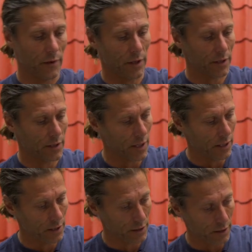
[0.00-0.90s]
It's
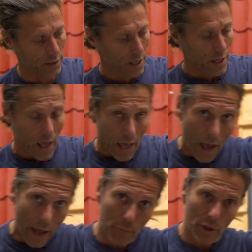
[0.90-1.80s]
that easy.
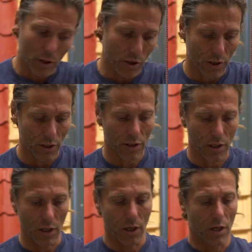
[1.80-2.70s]
And because it's,
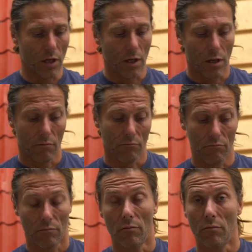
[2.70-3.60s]

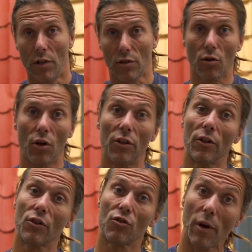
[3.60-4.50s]
let's call it
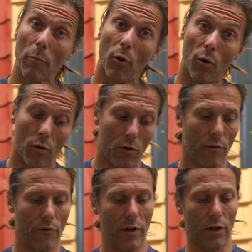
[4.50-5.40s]
a triple
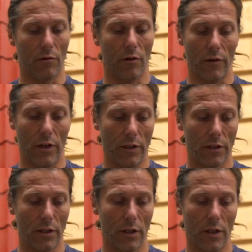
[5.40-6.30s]
figure of
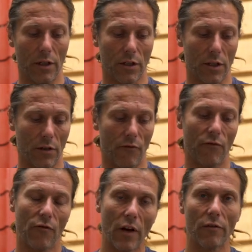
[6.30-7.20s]
eight, it's
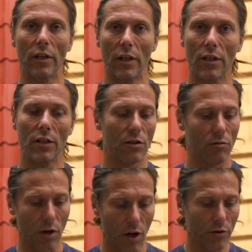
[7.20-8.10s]
very easy
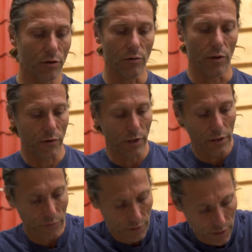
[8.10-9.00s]
to undo if you
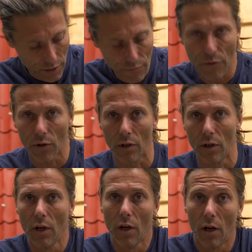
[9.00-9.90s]
leave this in for
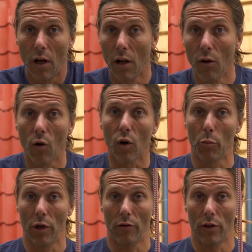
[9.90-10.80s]
a longer
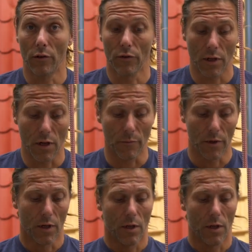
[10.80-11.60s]
period of time.